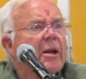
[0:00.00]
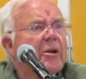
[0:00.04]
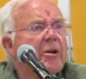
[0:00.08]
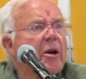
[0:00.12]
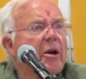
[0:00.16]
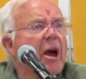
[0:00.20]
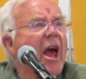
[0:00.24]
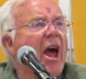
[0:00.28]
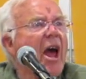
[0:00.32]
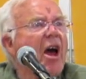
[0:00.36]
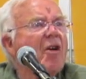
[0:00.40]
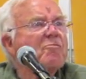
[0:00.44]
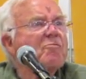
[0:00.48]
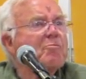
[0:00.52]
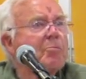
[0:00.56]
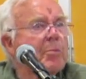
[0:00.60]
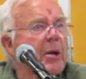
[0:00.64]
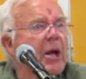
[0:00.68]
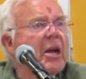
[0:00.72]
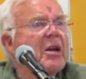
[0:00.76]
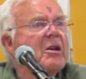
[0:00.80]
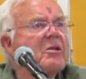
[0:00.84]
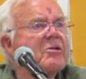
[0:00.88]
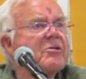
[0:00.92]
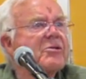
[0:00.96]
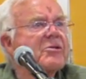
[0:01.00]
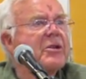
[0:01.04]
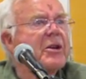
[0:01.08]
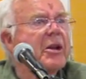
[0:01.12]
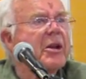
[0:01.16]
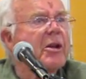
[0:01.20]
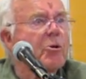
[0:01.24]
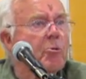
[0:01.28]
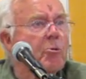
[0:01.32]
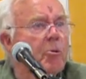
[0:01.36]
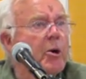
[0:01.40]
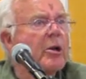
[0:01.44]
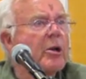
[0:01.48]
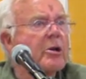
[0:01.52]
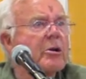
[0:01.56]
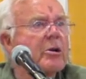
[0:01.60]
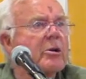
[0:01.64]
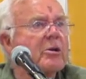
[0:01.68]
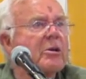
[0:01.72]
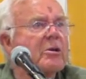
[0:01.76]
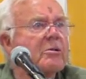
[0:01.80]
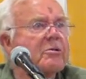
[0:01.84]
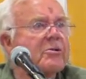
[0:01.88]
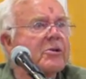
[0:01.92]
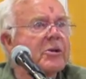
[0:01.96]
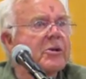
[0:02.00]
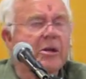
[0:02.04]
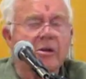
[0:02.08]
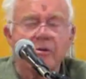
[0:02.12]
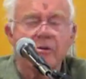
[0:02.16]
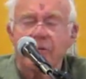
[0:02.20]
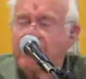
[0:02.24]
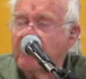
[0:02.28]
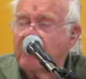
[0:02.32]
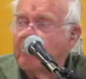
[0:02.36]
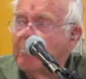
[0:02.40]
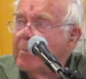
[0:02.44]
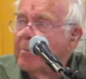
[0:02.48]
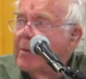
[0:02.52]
to have placed in the wilderness system.